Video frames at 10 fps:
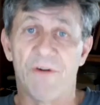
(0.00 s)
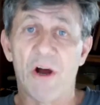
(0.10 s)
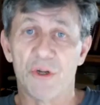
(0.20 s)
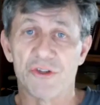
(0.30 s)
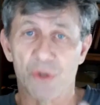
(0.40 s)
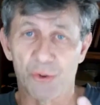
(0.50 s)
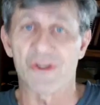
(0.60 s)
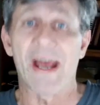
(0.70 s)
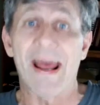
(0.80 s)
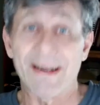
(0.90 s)
found it so
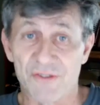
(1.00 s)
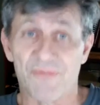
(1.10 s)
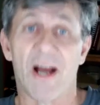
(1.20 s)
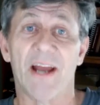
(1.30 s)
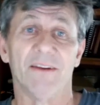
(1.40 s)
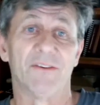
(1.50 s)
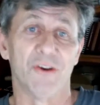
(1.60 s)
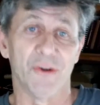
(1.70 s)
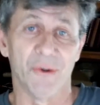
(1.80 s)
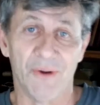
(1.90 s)
satisfying to
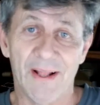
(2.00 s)
do.